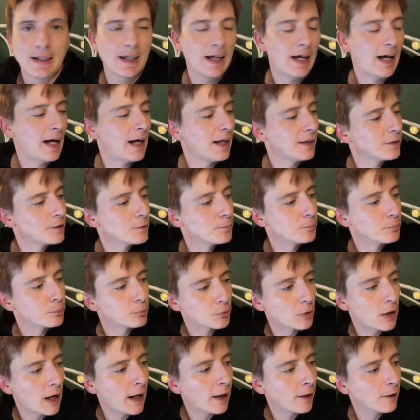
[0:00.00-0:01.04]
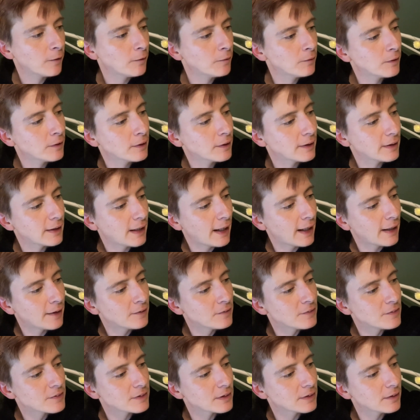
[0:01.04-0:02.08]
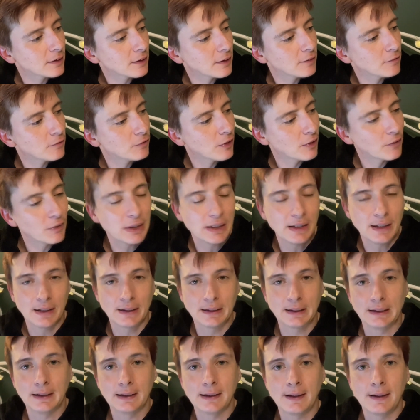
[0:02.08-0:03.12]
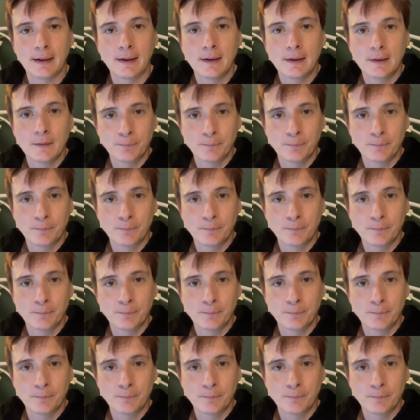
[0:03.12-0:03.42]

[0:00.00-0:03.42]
and brown and very cuddly.